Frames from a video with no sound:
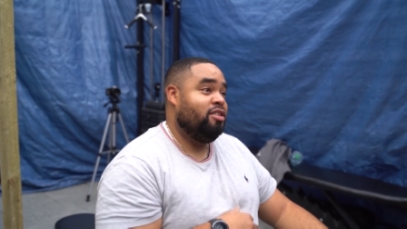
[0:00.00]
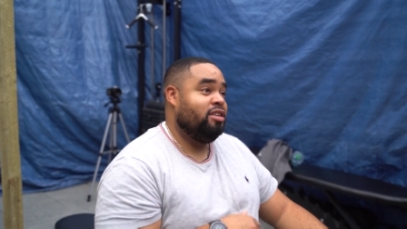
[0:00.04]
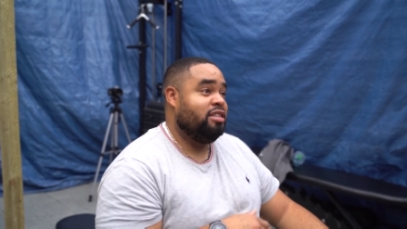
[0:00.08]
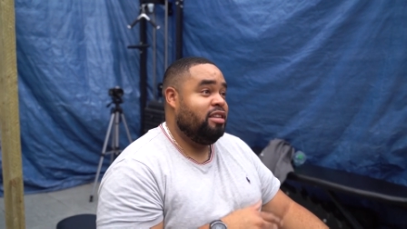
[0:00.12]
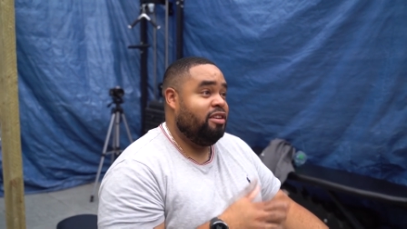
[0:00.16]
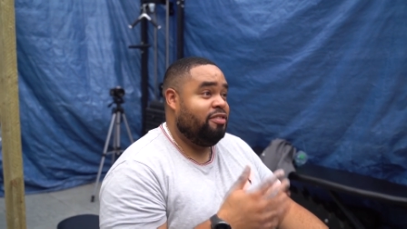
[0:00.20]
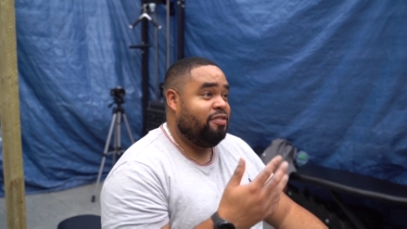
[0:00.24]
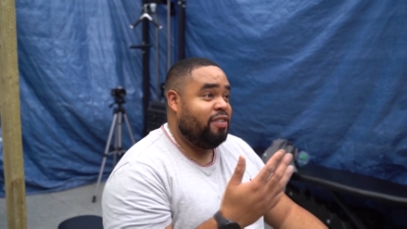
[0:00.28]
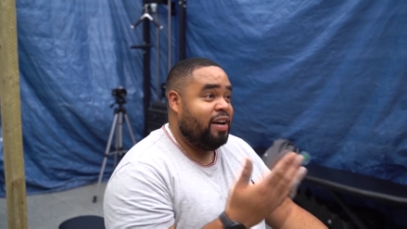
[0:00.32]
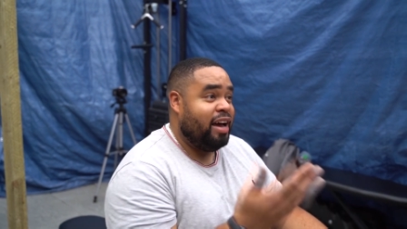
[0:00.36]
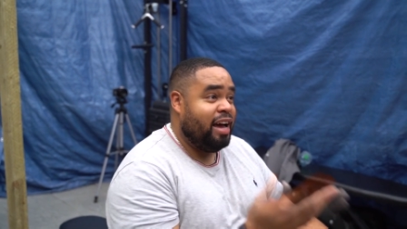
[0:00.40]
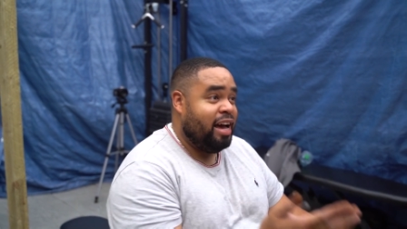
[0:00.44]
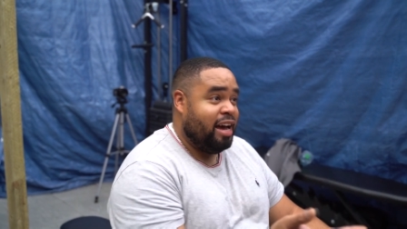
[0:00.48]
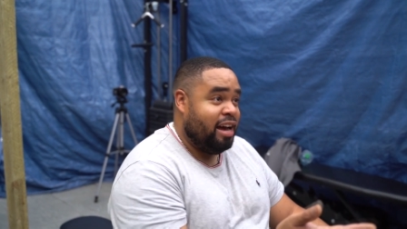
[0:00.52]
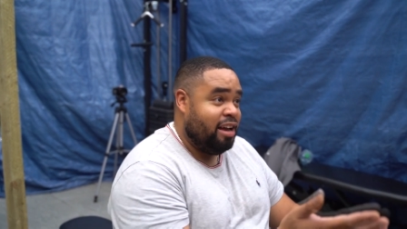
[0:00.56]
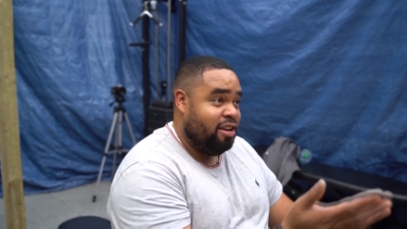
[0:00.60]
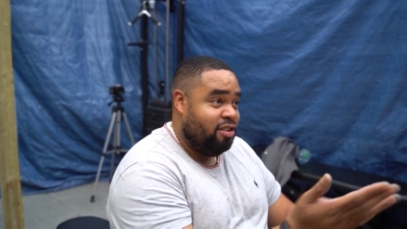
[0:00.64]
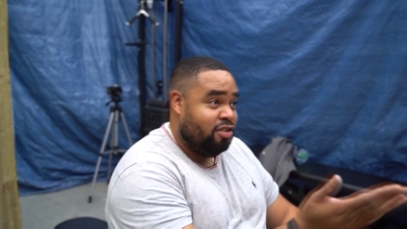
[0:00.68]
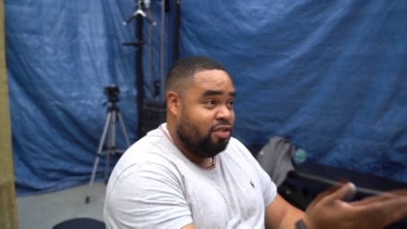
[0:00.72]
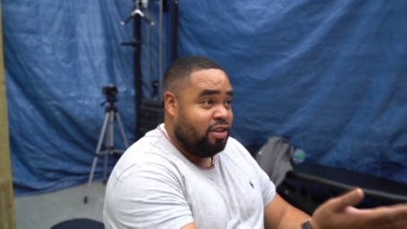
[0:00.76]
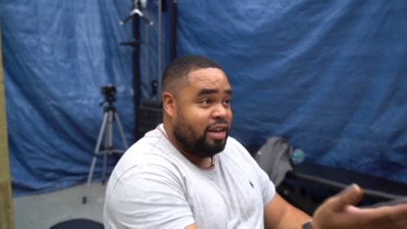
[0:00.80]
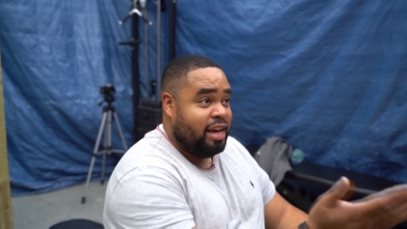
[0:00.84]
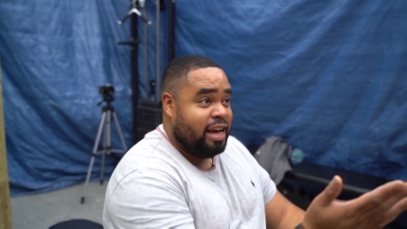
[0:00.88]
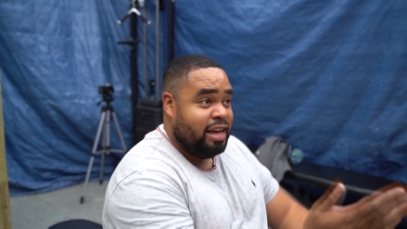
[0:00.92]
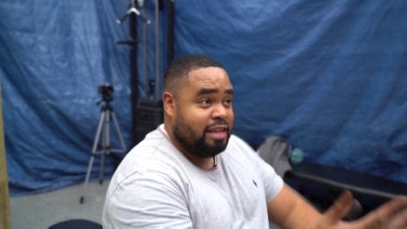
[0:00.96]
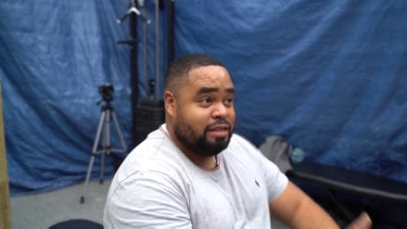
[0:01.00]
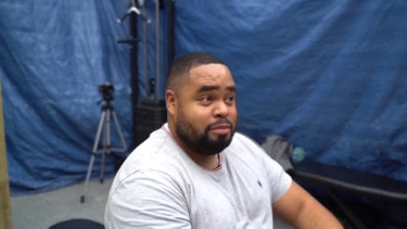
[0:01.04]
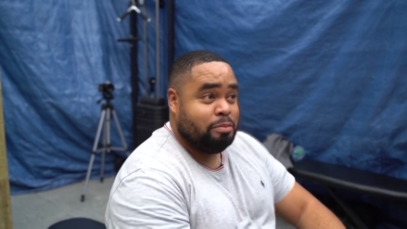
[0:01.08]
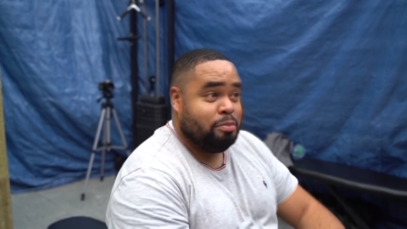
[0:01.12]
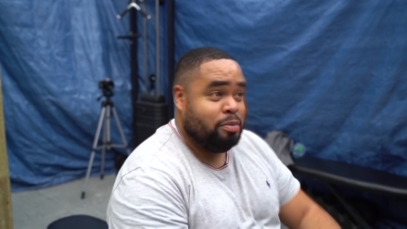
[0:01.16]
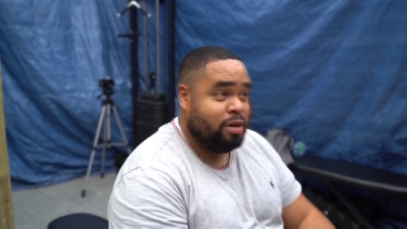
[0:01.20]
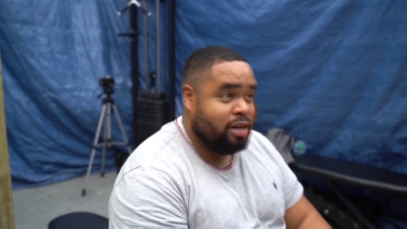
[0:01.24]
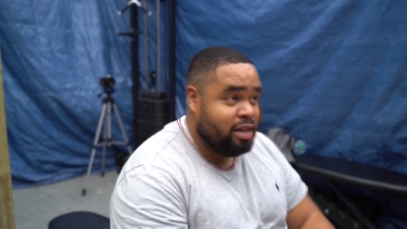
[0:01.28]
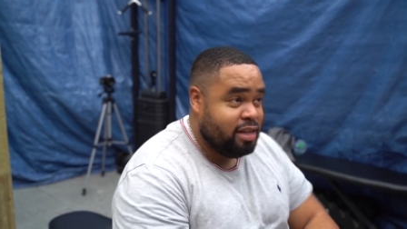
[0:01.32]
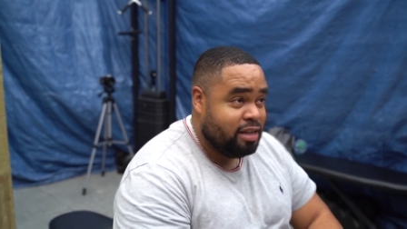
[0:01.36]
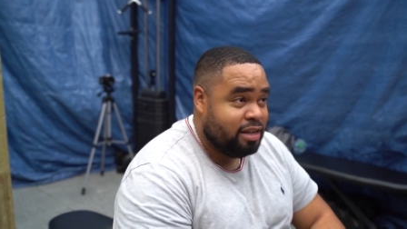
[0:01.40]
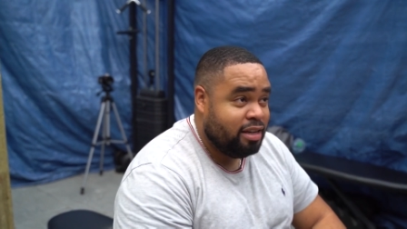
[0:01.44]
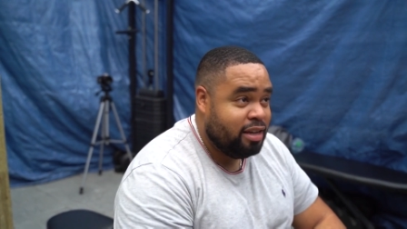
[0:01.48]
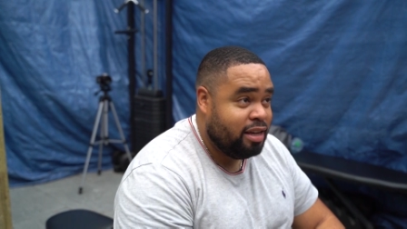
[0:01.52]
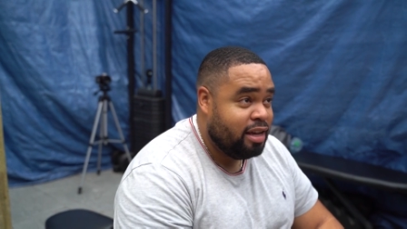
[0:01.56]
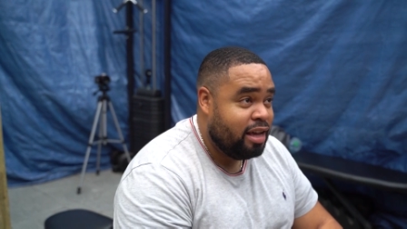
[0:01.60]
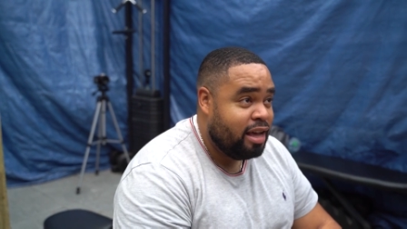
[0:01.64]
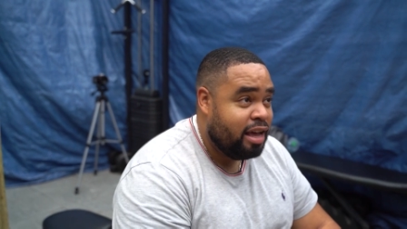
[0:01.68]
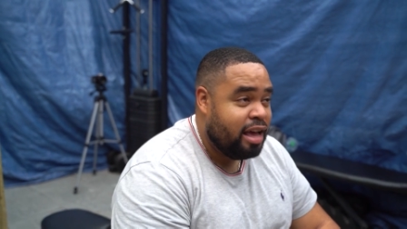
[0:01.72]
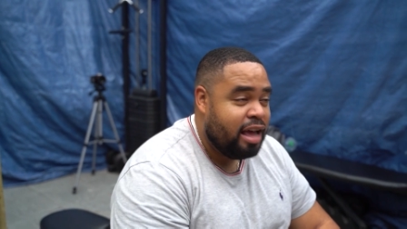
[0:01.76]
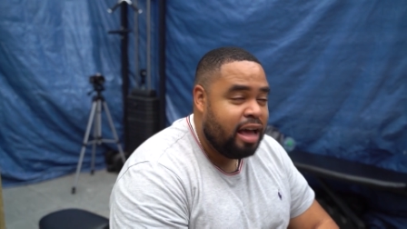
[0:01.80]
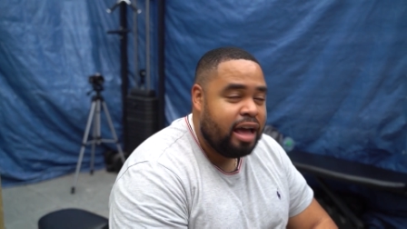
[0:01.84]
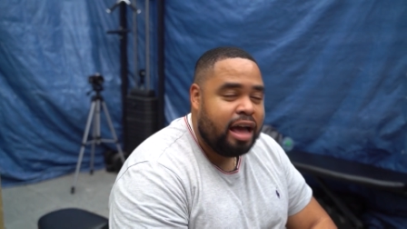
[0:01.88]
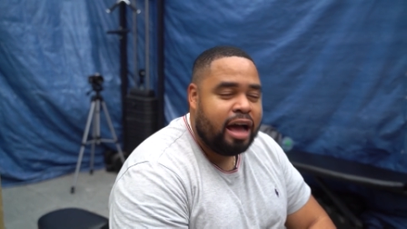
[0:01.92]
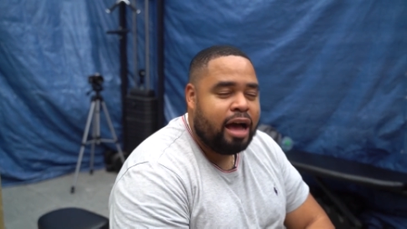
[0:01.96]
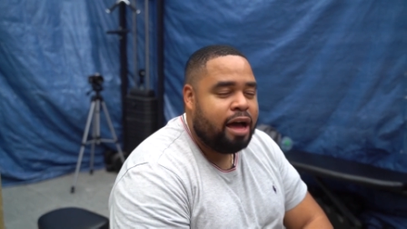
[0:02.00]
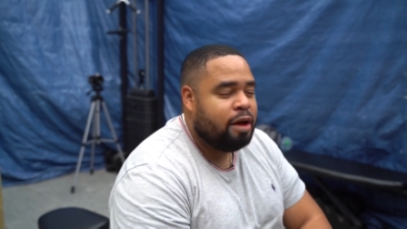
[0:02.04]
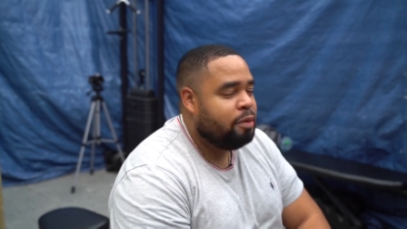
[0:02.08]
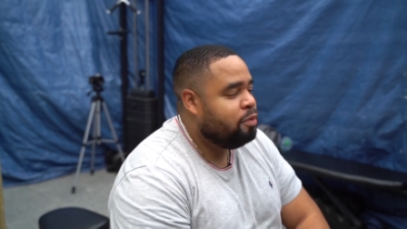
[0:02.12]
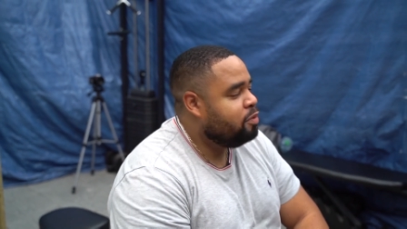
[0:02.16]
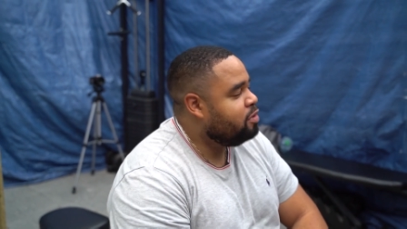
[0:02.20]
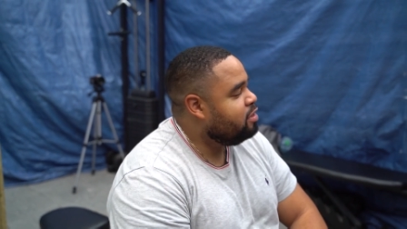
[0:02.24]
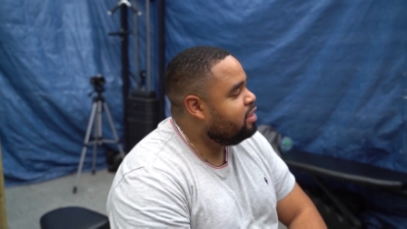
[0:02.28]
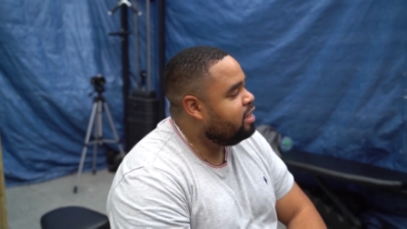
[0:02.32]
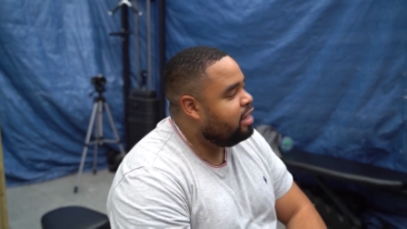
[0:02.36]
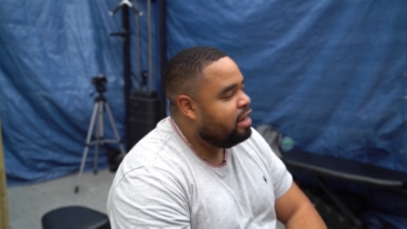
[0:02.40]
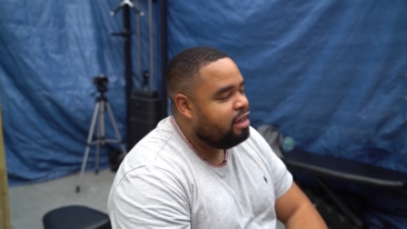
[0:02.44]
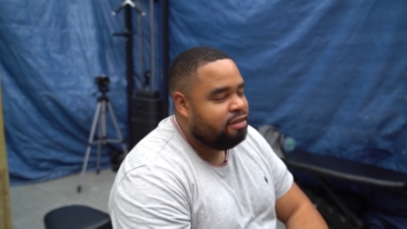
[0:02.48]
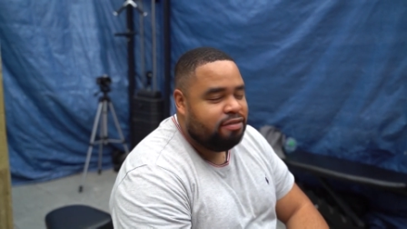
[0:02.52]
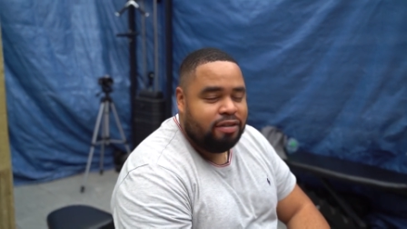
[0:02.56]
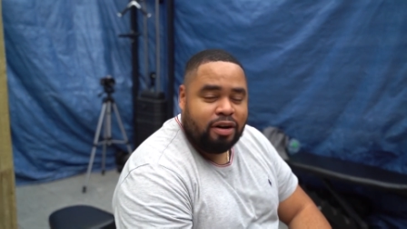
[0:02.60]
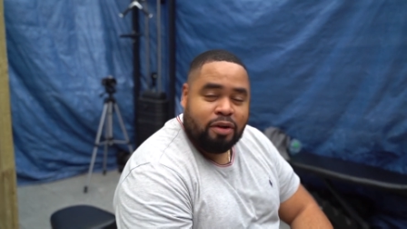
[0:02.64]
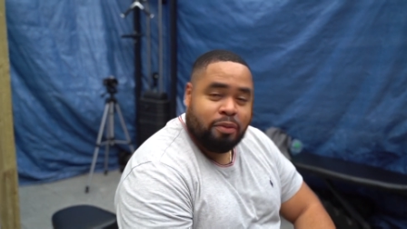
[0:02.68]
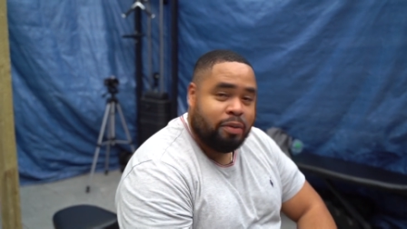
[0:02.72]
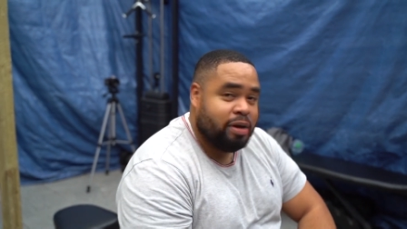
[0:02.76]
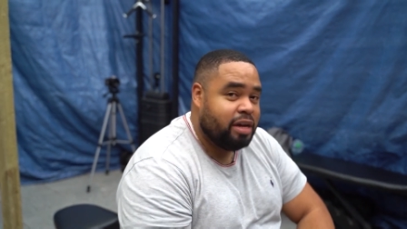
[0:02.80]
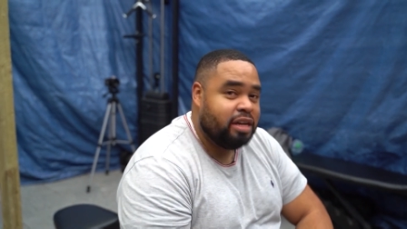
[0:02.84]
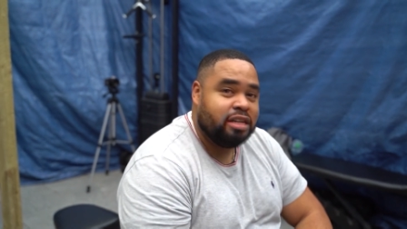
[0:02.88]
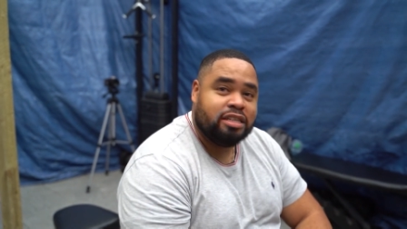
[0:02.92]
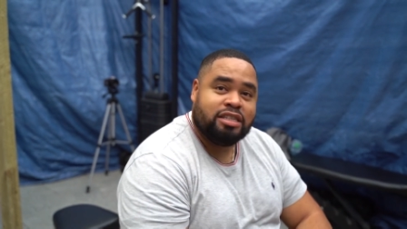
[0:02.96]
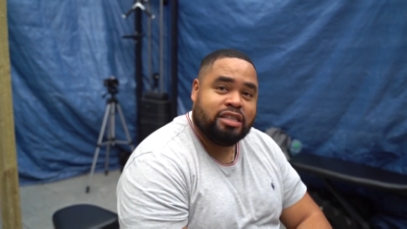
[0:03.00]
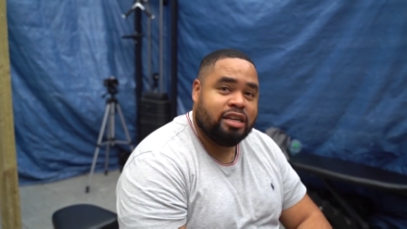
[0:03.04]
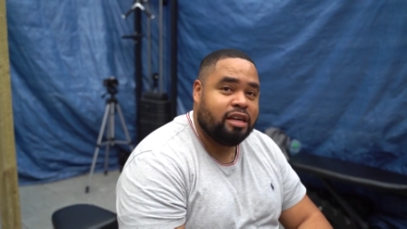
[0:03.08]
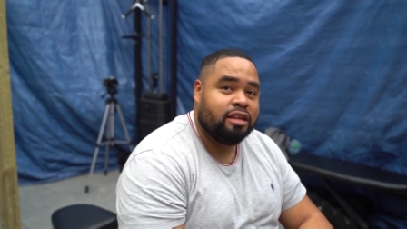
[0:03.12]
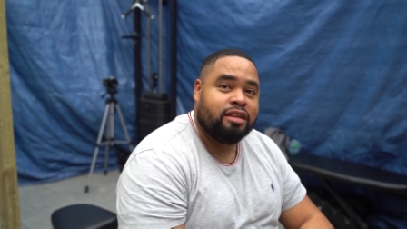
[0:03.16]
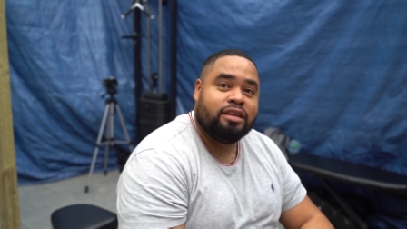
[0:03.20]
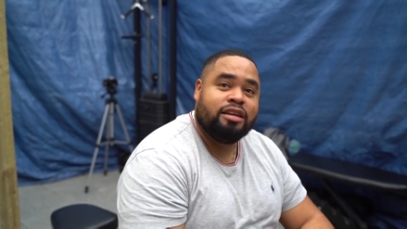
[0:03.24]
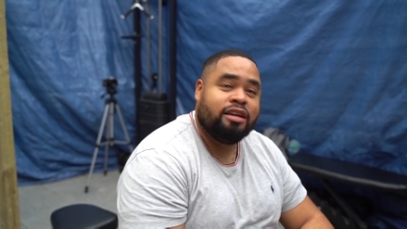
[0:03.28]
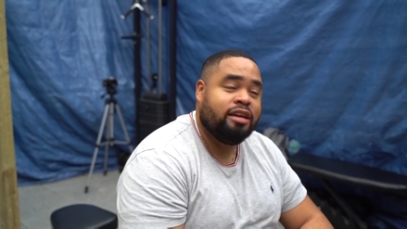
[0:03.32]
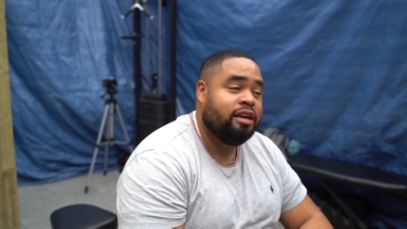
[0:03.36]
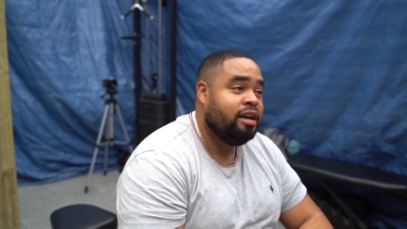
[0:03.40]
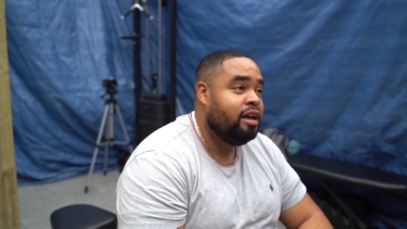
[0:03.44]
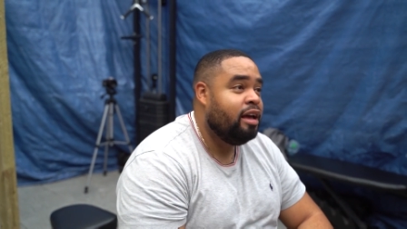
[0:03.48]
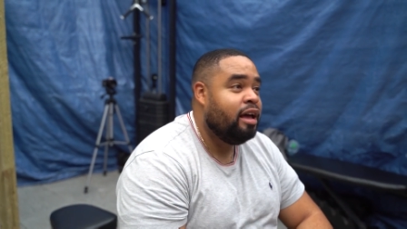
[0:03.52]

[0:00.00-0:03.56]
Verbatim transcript: Because if I had you guys' body, I will never wear a shirt.